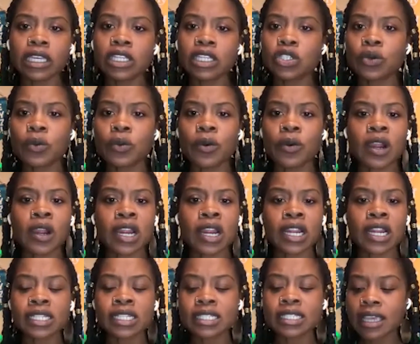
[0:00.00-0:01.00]

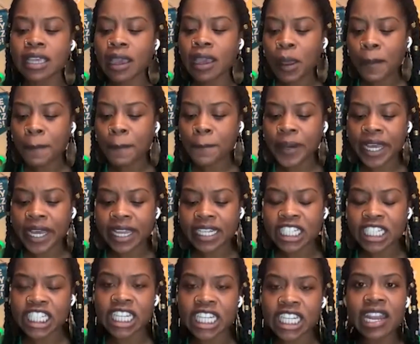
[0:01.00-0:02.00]
towards. But
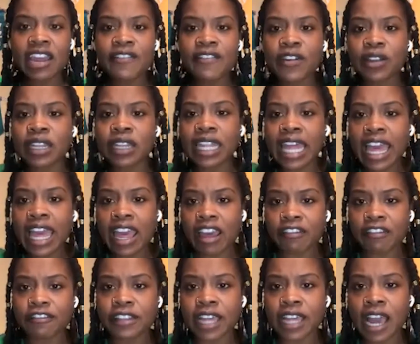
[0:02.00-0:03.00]
she never
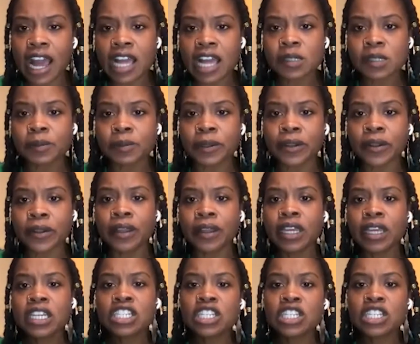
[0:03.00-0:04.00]
left the hospital.
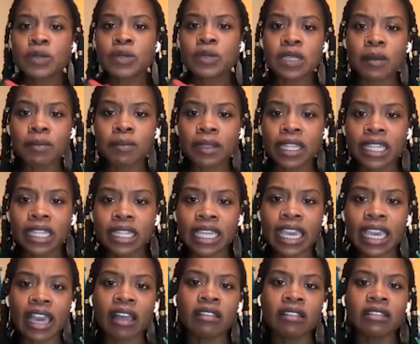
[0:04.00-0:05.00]
She was completely
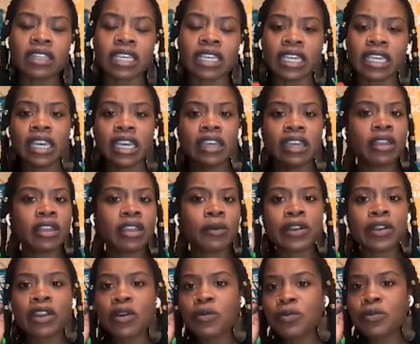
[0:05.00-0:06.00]
healthy. There were
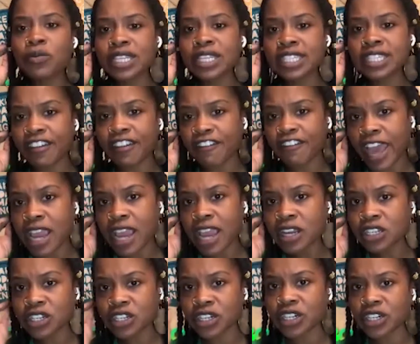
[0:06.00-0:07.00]
no risk
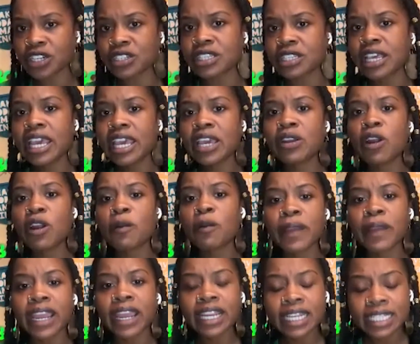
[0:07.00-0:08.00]
factors in her
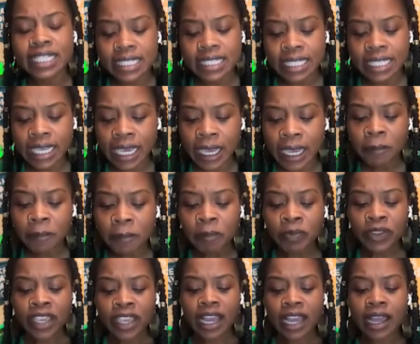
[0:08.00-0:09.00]
pregnancy.
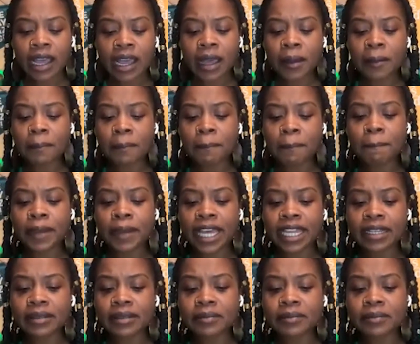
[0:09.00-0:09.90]
But